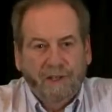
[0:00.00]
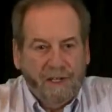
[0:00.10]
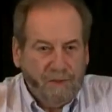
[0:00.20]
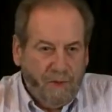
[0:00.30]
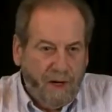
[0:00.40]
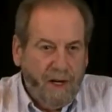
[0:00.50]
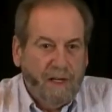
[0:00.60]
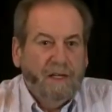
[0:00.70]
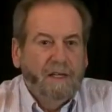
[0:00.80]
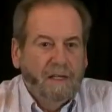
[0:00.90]
That's
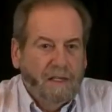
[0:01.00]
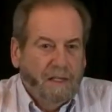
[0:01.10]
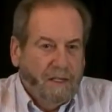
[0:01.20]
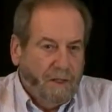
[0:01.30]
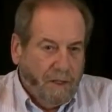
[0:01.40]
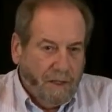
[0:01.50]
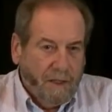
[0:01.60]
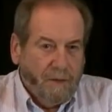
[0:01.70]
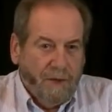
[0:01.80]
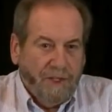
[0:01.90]
why
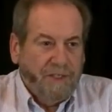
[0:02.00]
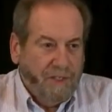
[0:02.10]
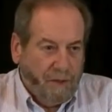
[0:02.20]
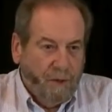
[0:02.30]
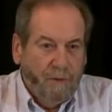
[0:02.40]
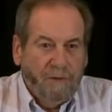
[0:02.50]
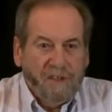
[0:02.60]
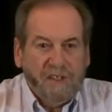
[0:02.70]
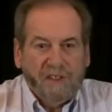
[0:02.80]
Rich and the group of us